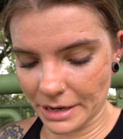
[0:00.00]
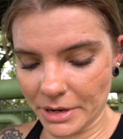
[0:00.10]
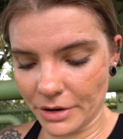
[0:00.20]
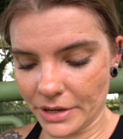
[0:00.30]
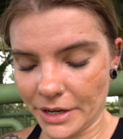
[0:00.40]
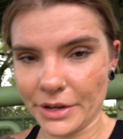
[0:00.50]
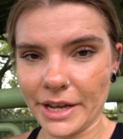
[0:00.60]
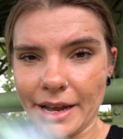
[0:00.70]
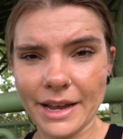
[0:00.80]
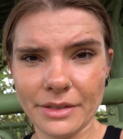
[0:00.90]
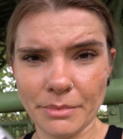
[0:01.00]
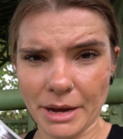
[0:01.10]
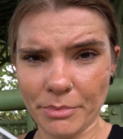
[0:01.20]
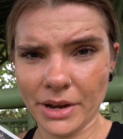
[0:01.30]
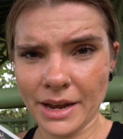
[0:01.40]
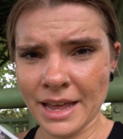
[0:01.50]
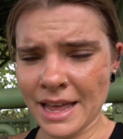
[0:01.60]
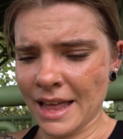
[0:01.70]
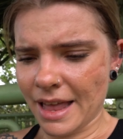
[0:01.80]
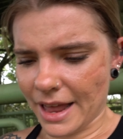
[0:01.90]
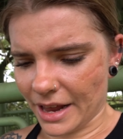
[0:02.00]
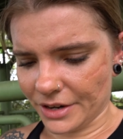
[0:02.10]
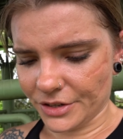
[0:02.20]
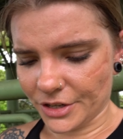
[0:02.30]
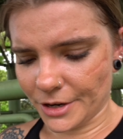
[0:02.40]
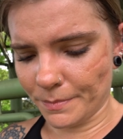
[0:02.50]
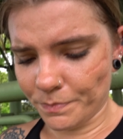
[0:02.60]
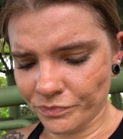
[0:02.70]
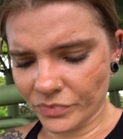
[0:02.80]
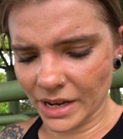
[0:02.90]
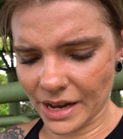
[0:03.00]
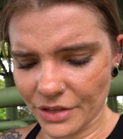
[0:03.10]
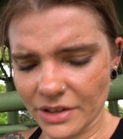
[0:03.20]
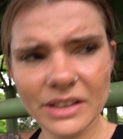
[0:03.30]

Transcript: I'm currently looking at the map, and I think